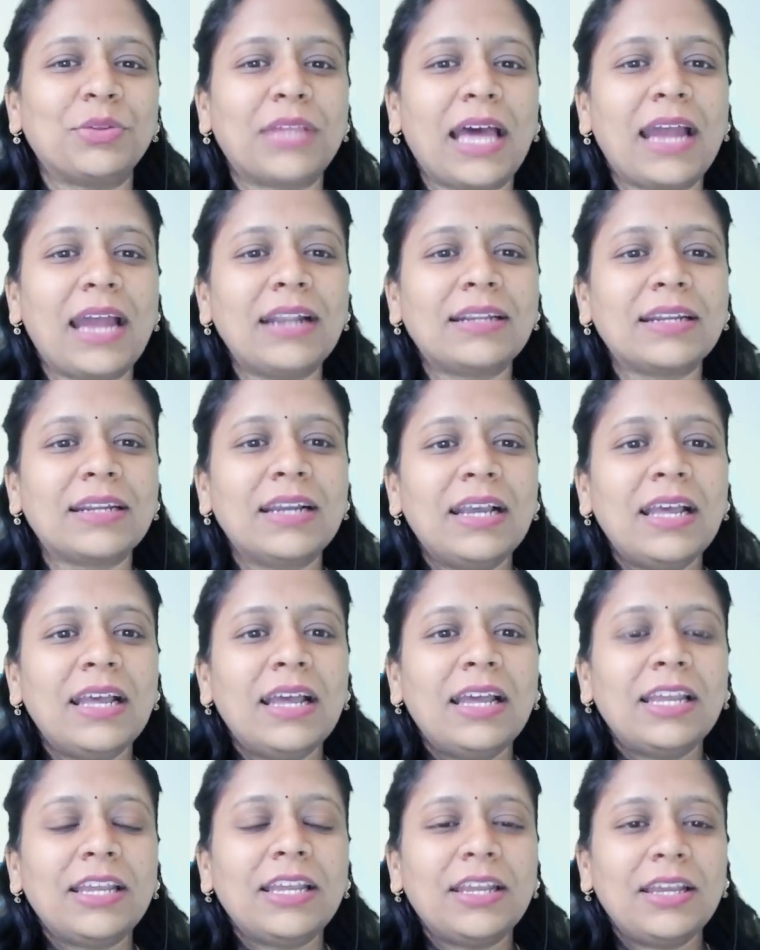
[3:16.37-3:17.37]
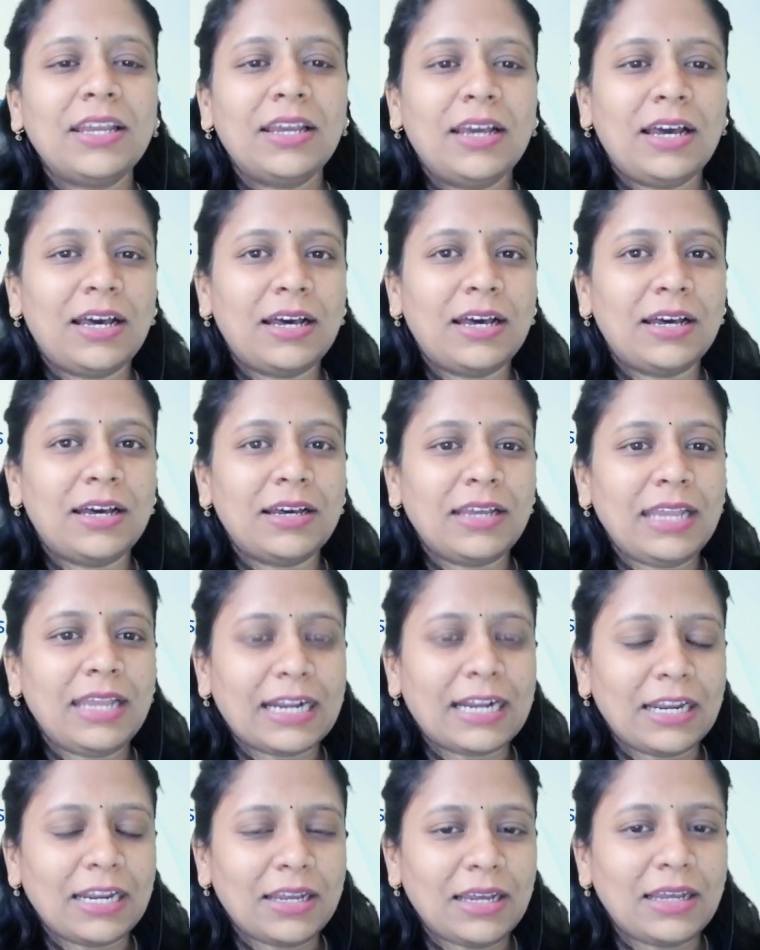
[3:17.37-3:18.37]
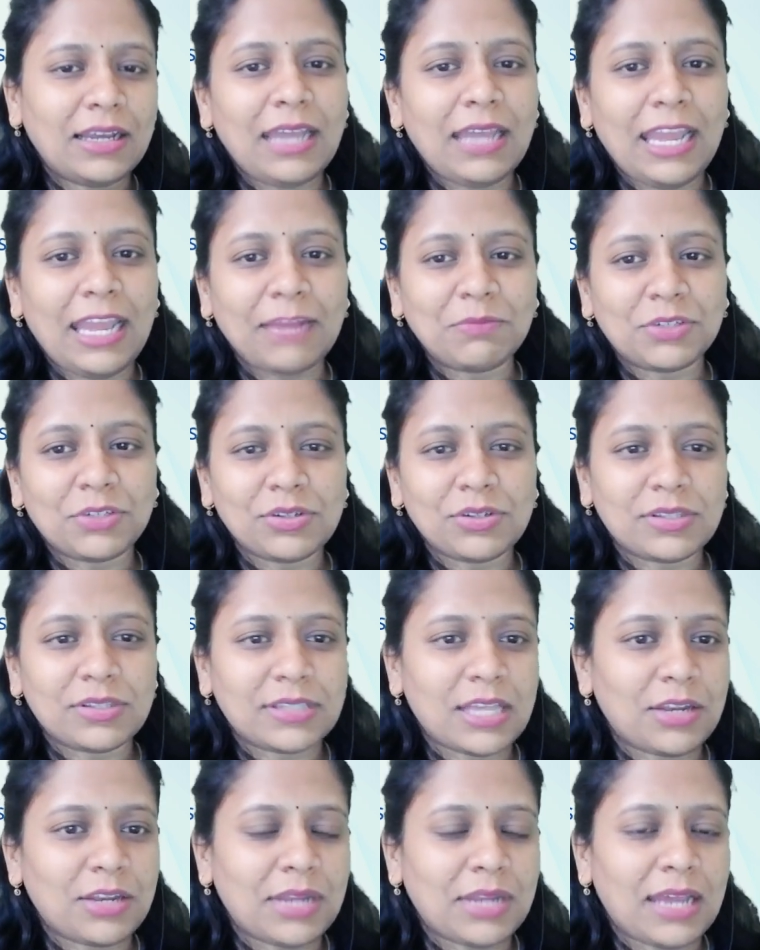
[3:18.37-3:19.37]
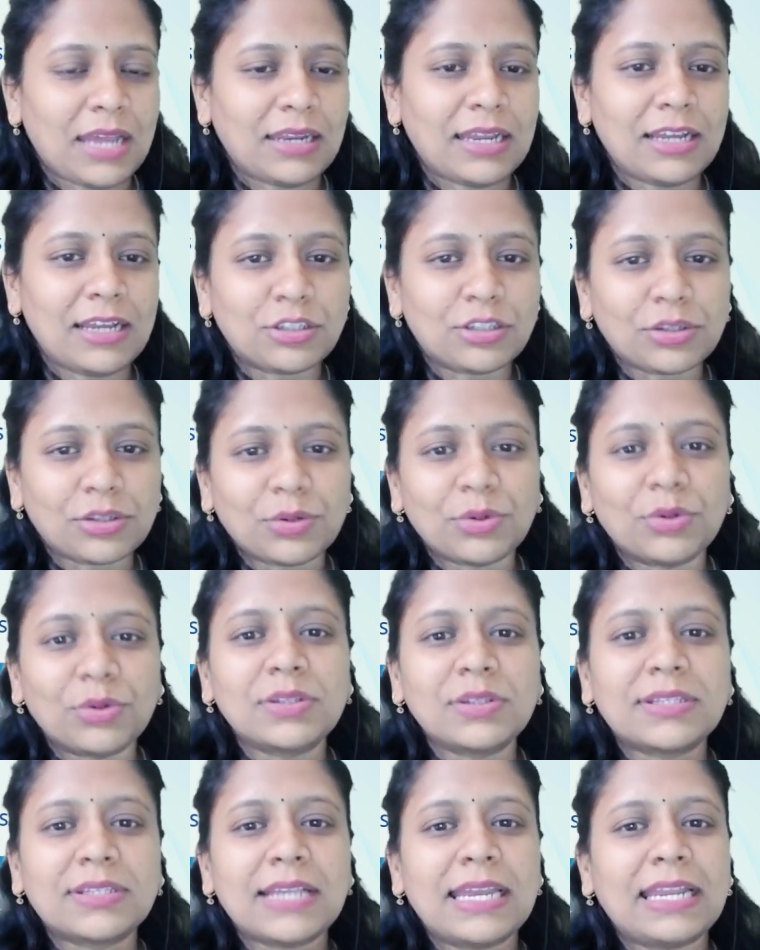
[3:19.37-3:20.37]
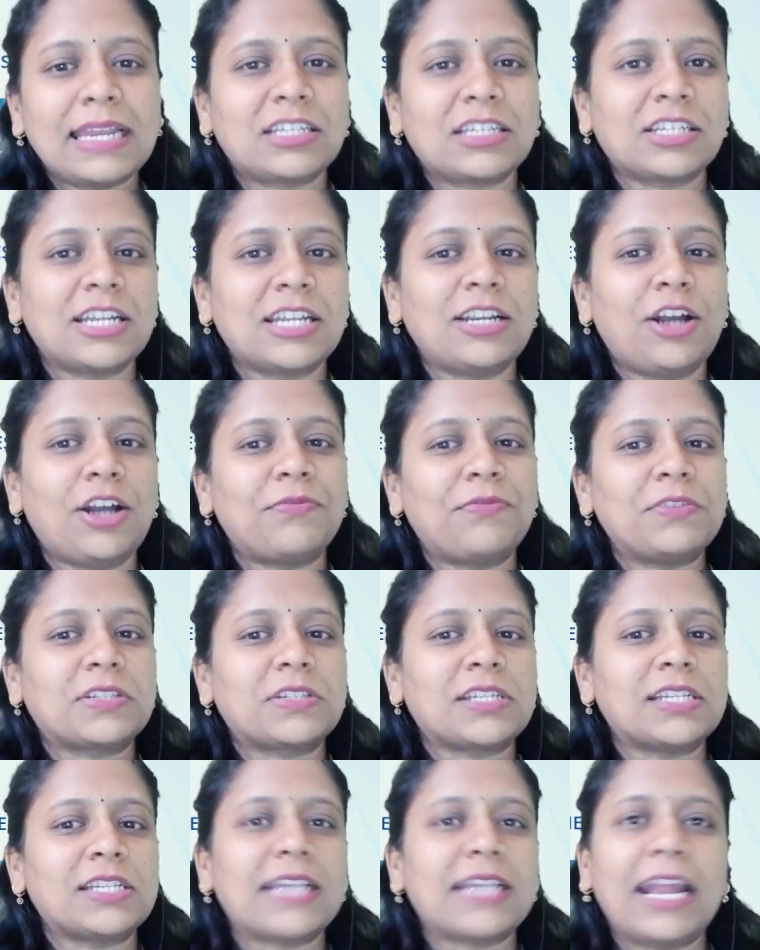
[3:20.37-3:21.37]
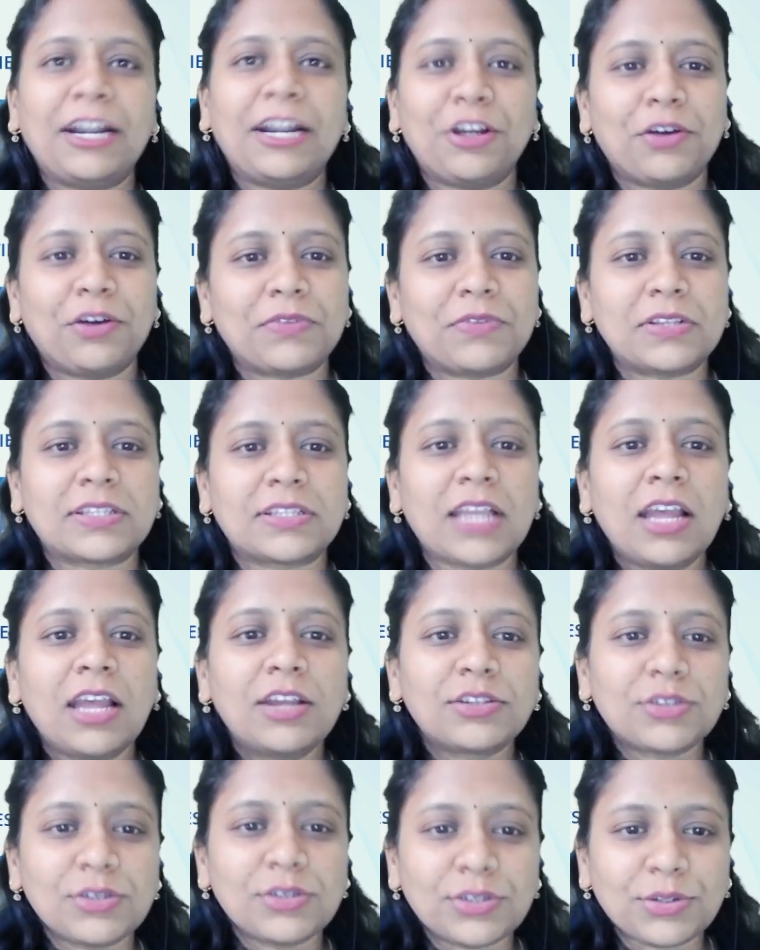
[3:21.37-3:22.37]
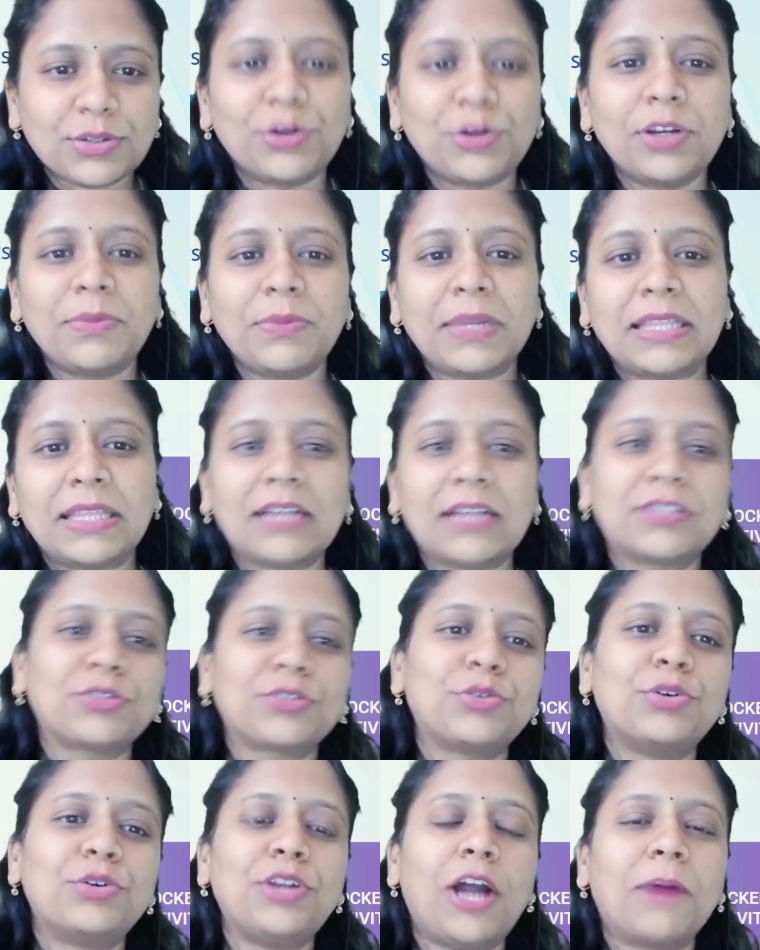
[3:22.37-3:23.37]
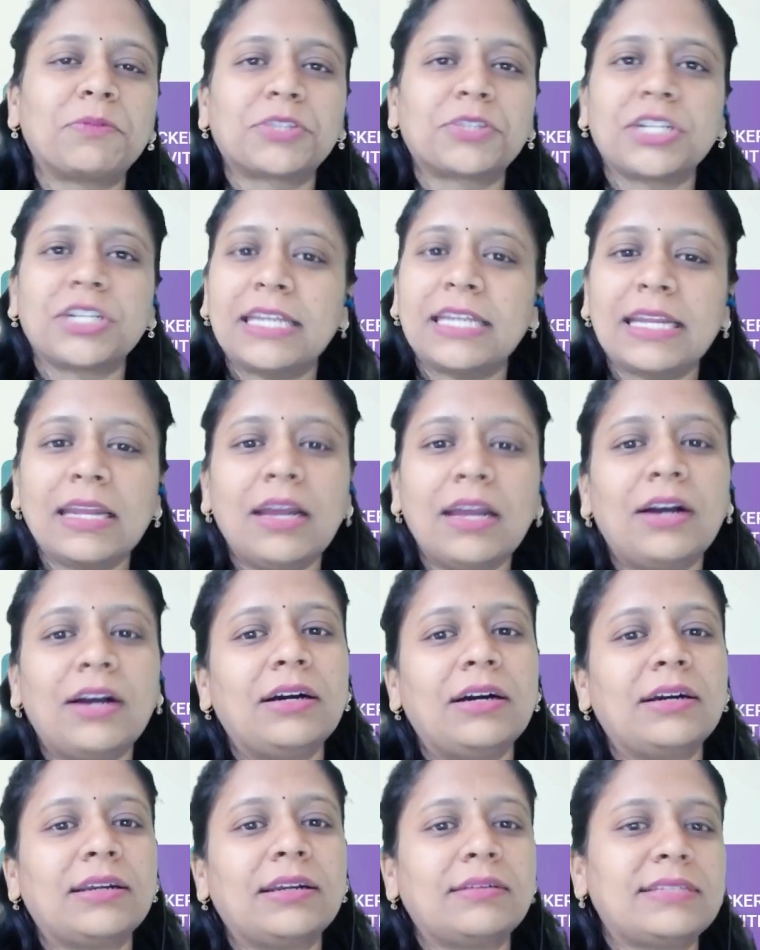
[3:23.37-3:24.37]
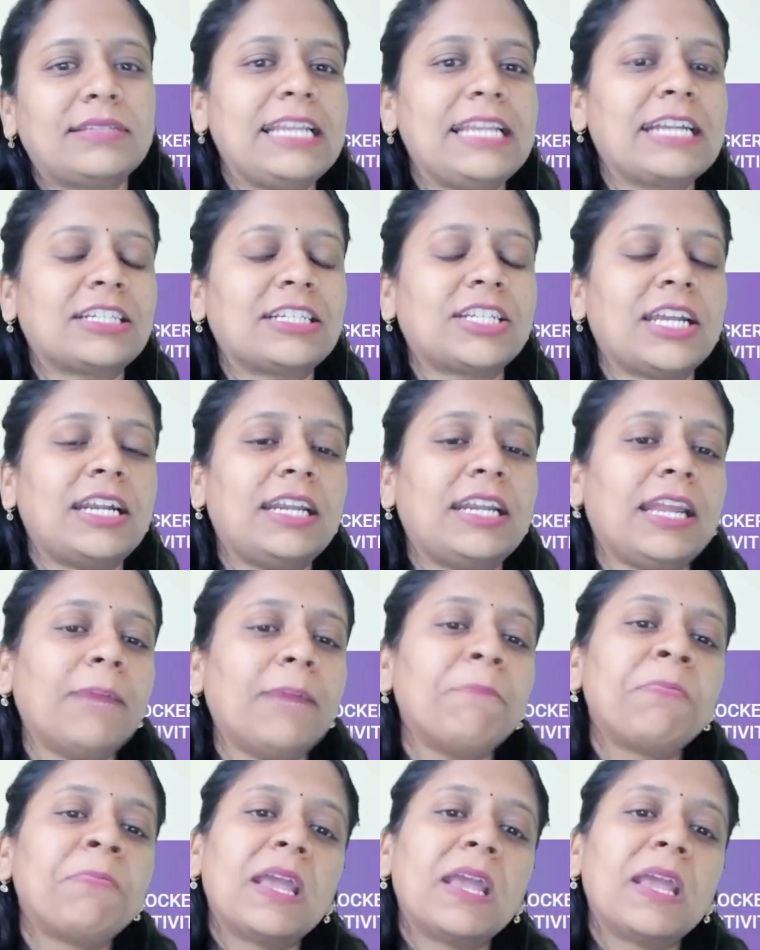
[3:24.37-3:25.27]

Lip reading: that, ikkada em chustaru nana, schools regional offices head office. So school meeda school option ni select cheyandi.